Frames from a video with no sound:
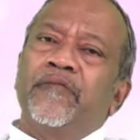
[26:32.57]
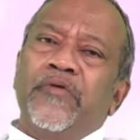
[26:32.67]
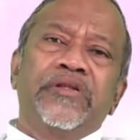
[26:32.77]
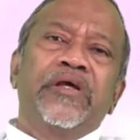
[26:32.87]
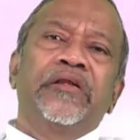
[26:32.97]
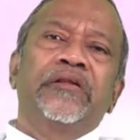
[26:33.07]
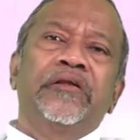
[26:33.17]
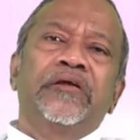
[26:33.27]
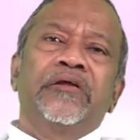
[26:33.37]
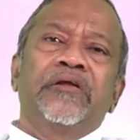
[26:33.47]
but then
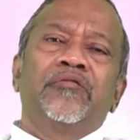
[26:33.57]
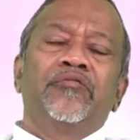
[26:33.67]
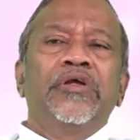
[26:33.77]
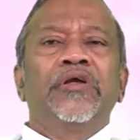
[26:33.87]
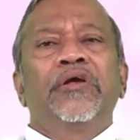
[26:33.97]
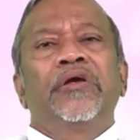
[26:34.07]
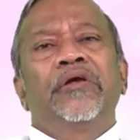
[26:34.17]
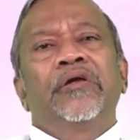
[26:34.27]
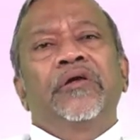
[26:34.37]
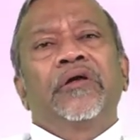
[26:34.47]
we
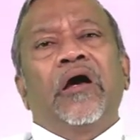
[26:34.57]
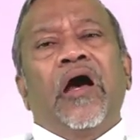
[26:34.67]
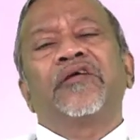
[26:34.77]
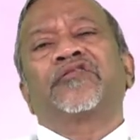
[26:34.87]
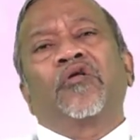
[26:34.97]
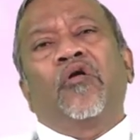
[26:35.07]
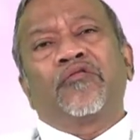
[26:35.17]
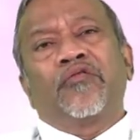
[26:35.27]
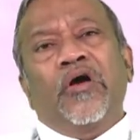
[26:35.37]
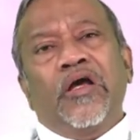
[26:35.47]
ask God
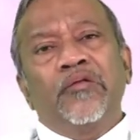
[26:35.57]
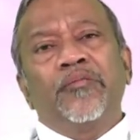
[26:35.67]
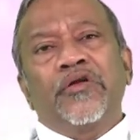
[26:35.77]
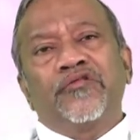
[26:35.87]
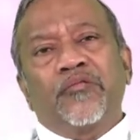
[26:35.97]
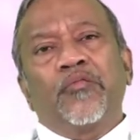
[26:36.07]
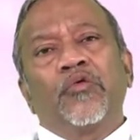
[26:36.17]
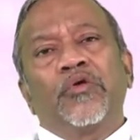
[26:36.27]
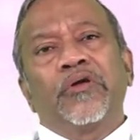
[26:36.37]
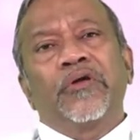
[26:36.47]
for help and
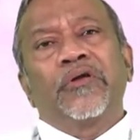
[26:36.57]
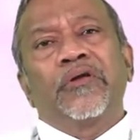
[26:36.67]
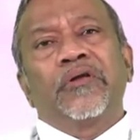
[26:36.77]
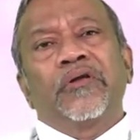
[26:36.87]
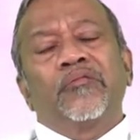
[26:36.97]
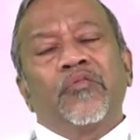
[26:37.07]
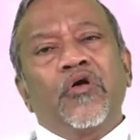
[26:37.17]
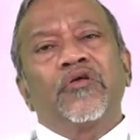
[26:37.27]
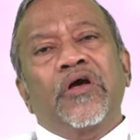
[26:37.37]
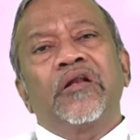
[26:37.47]
support
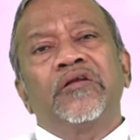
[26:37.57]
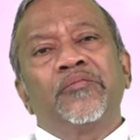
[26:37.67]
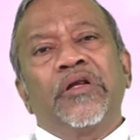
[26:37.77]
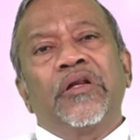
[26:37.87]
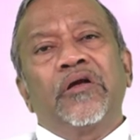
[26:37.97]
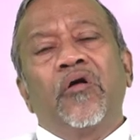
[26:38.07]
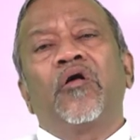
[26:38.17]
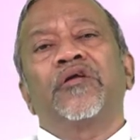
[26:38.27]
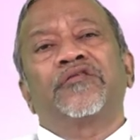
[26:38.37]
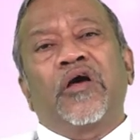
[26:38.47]
because ultimately
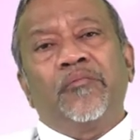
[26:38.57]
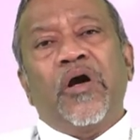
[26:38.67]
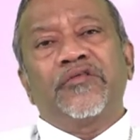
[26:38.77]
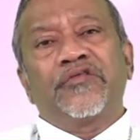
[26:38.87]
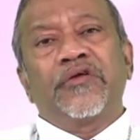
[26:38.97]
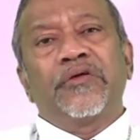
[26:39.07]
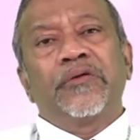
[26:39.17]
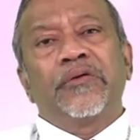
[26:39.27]
God is our master.